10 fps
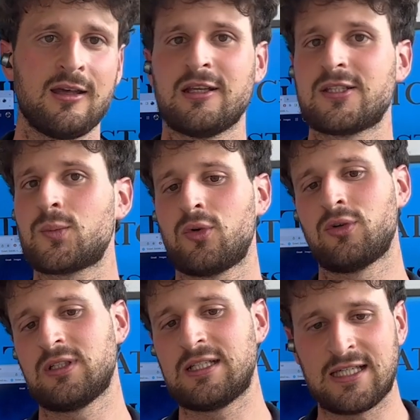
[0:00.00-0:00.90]
it's
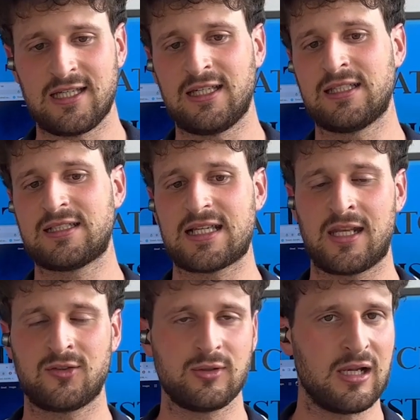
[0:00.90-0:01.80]
sporty, it's
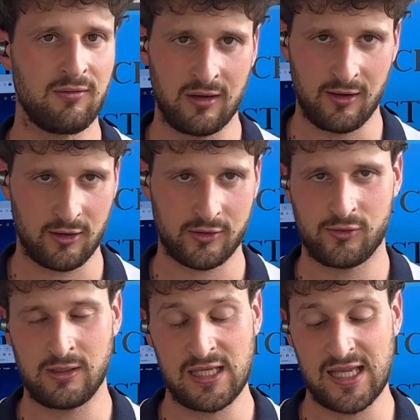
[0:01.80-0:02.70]
entry-level luxury,